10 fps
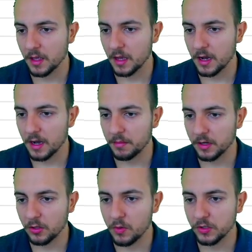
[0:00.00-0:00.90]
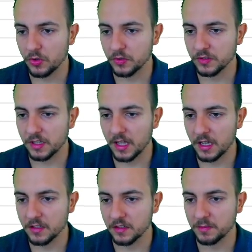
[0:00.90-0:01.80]
But I don't want to use the
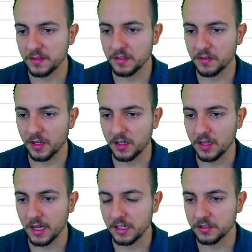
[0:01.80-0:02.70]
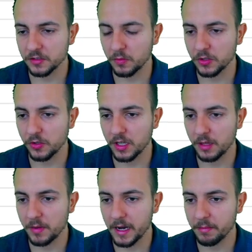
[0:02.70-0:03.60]
days specifically. I just want to
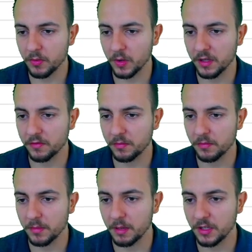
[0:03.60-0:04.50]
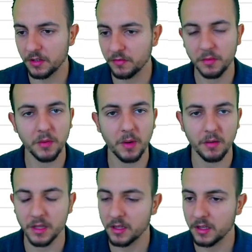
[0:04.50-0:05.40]
keep up with maybe
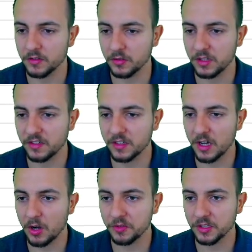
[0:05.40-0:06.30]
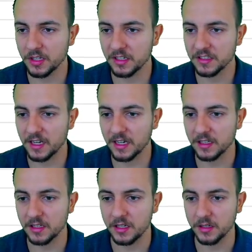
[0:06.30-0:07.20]
February. So this is the option that I selected
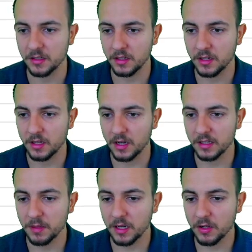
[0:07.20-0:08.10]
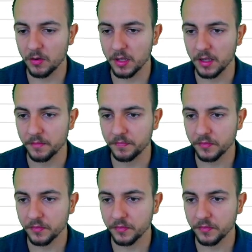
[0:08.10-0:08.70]
here. Let me click OK.